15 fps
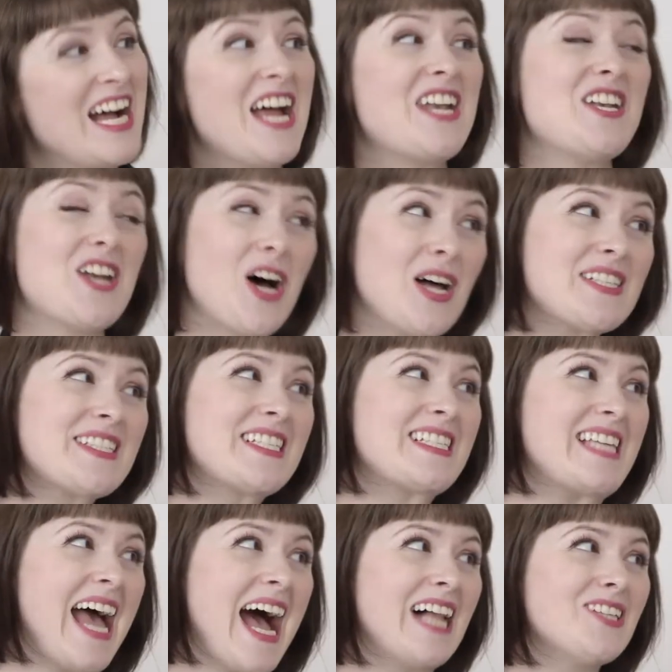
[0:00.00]
Not since
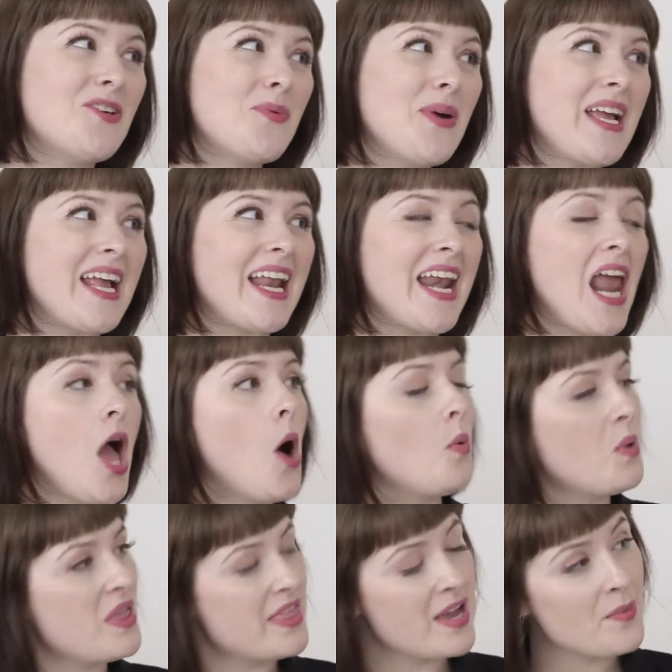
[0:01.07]
Halloween,
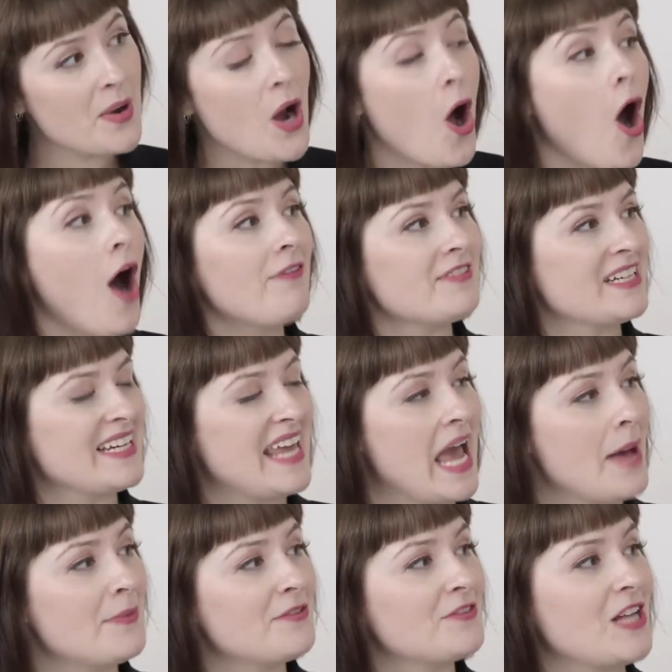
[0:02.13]
when they would often
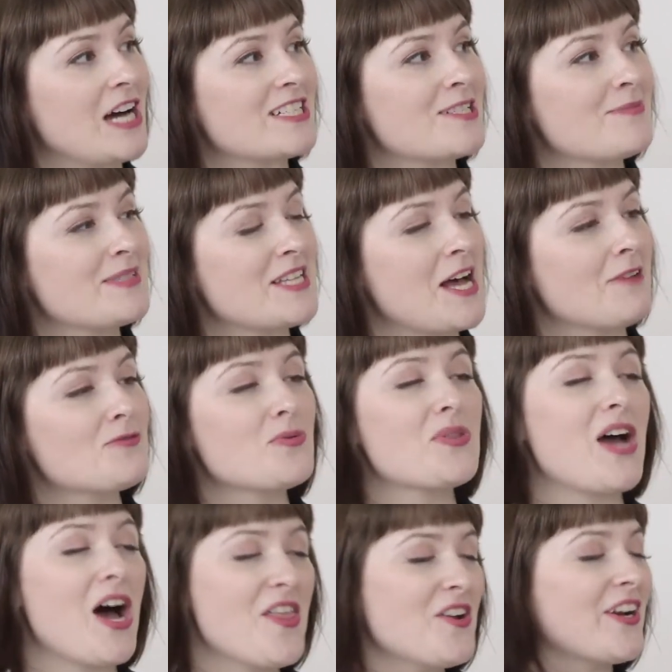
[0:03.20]
camouflage themselves with
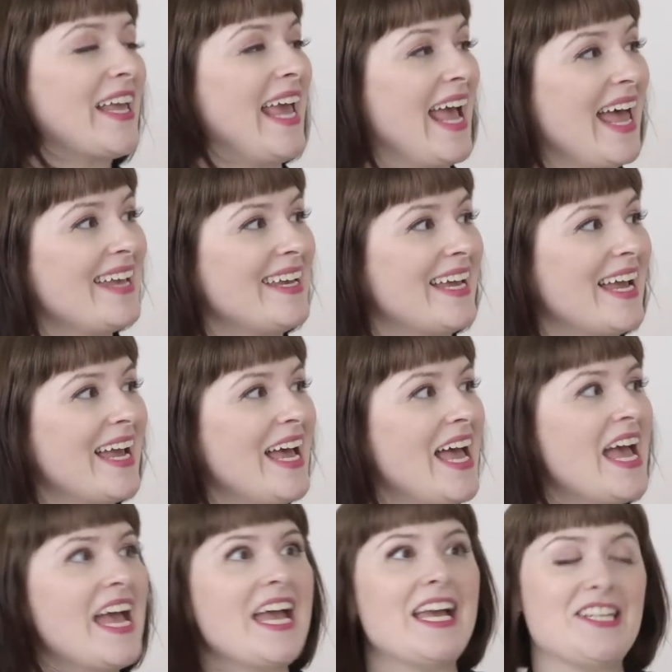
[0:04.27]
other candy,
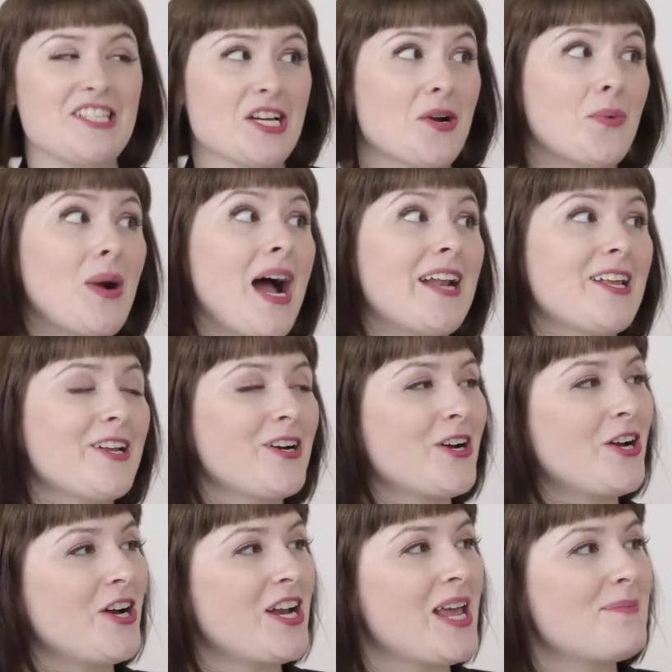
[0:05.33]
hitching a ride in their
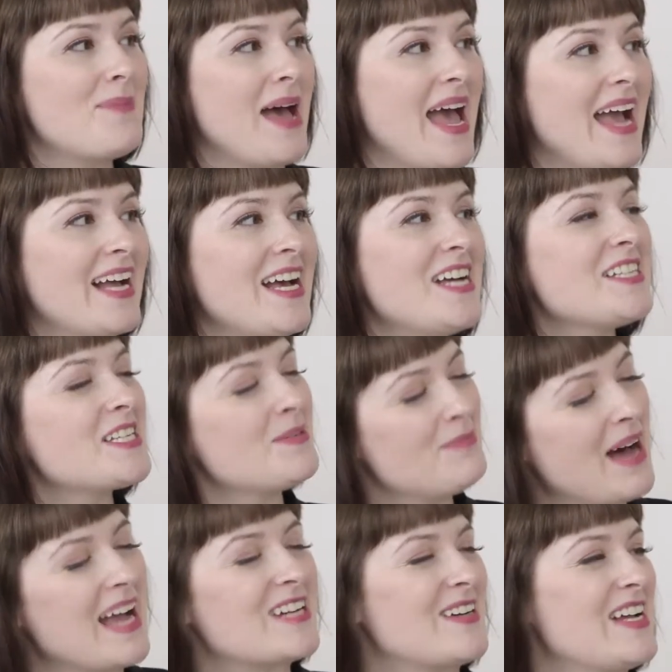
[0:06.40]
goodie bag to
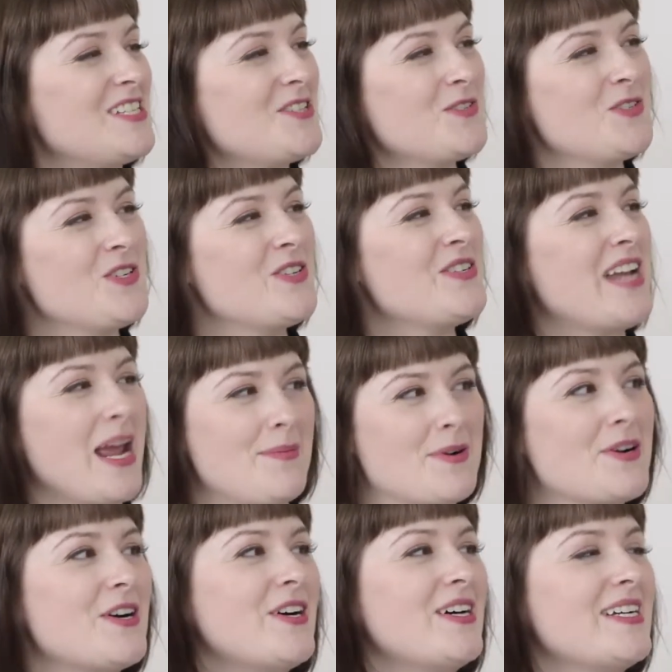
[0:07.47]
migrate to a new
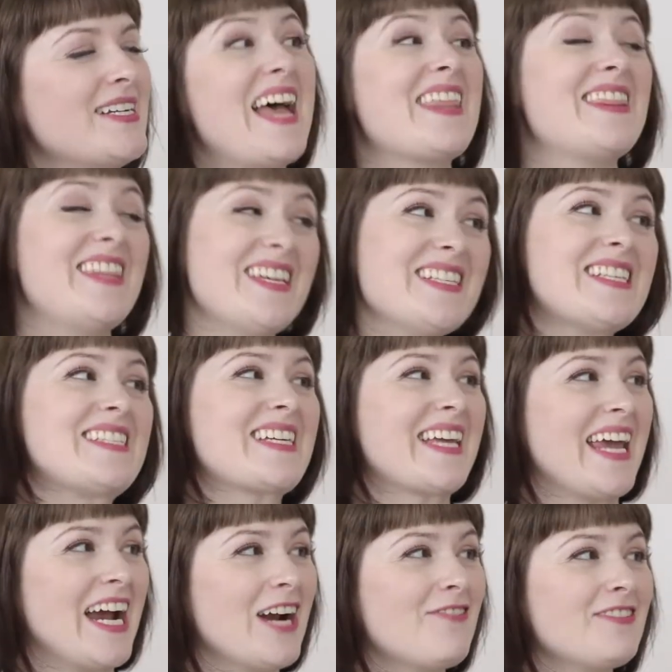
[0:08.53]
neighborhood. This is a
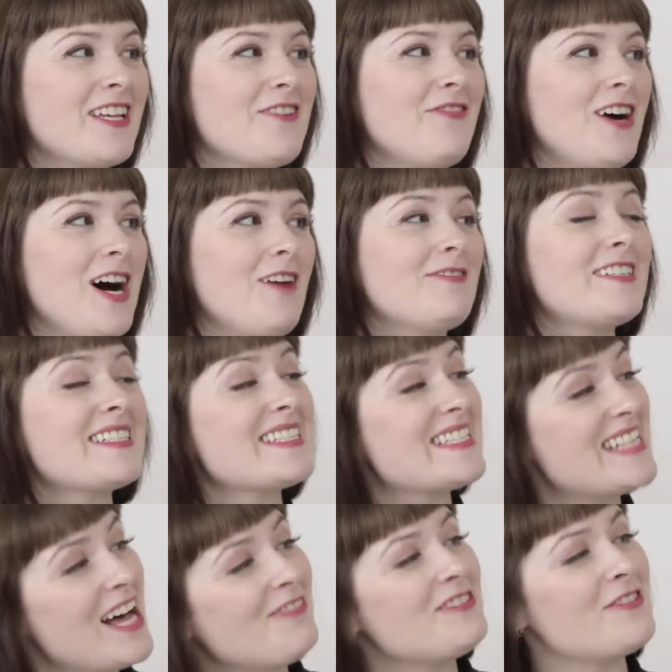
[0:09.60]
carefully evolved
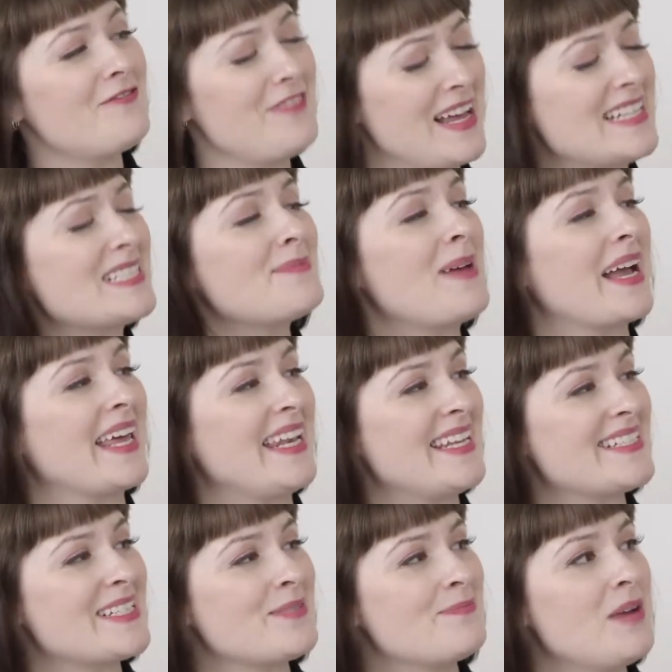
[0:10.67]
self-defense
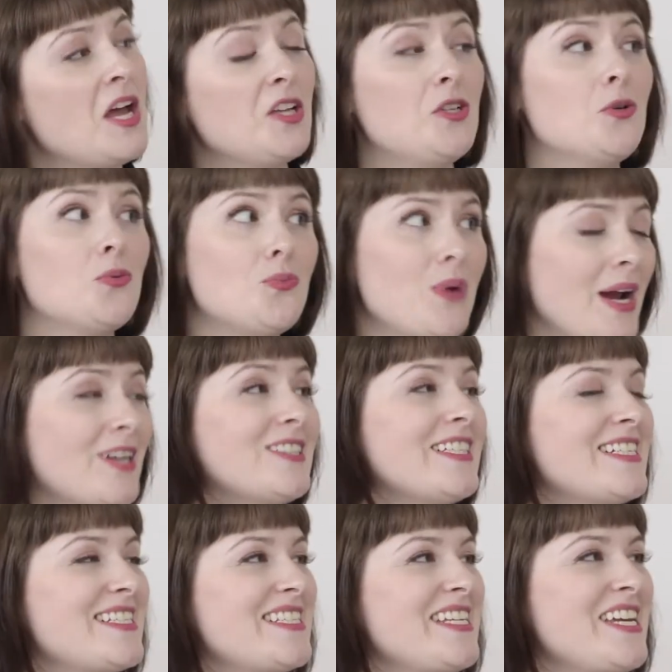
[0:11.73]
mechanism you
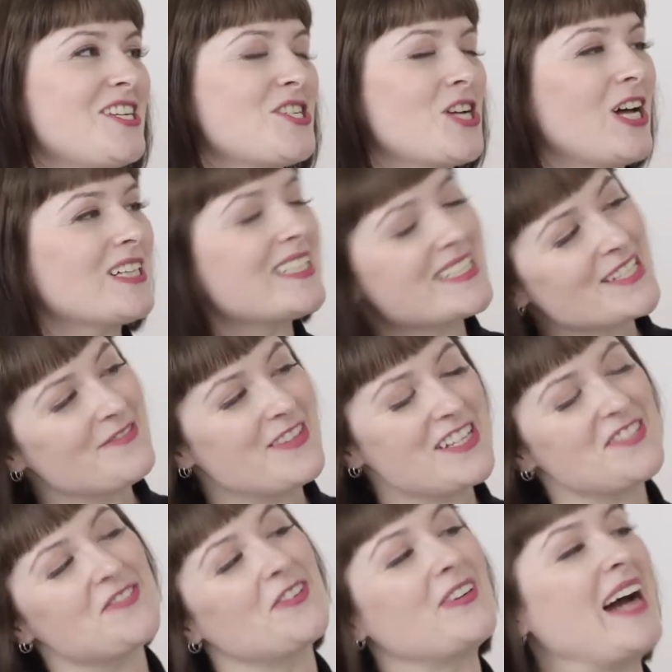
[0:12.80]
rarely see in chocolates of
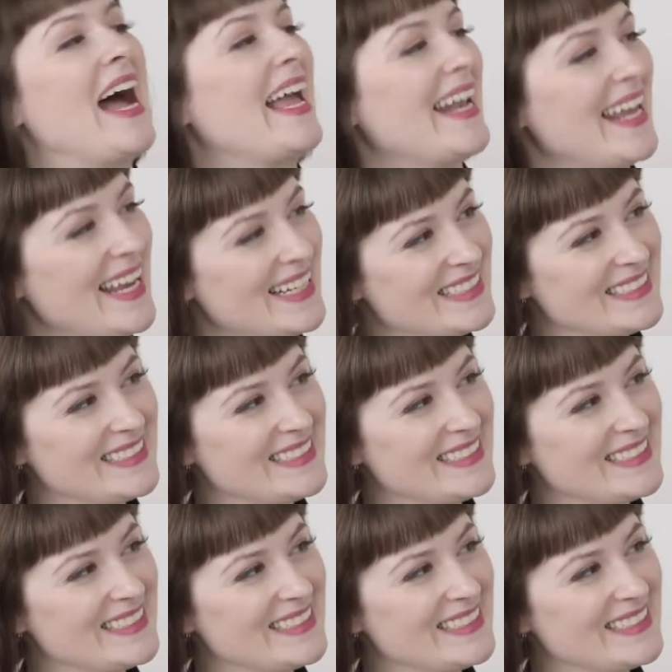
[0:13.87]
this variety.